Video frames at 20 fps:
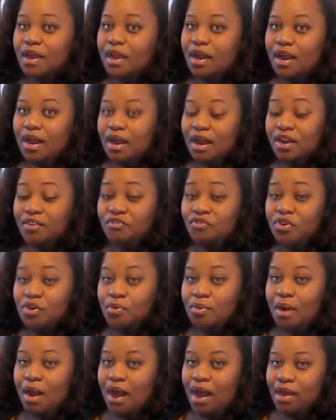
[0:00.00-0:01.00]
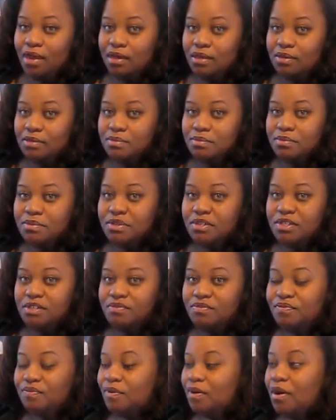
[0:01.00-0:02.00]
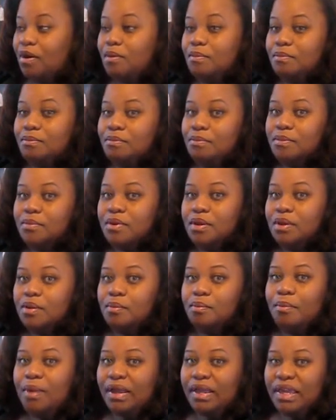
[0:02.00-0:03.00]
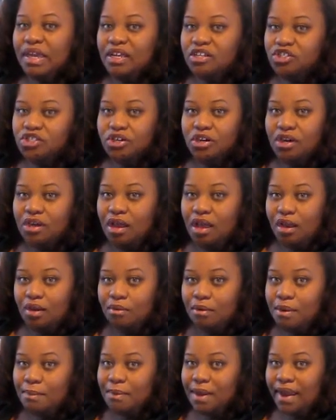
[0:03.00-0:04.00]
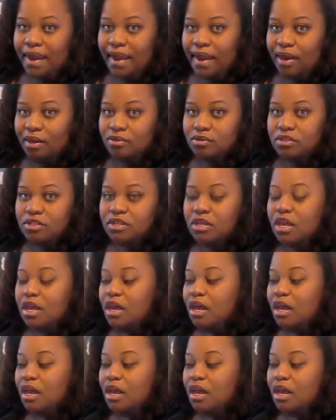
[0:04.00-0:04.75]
I got a few items from my kitchen and all around my house,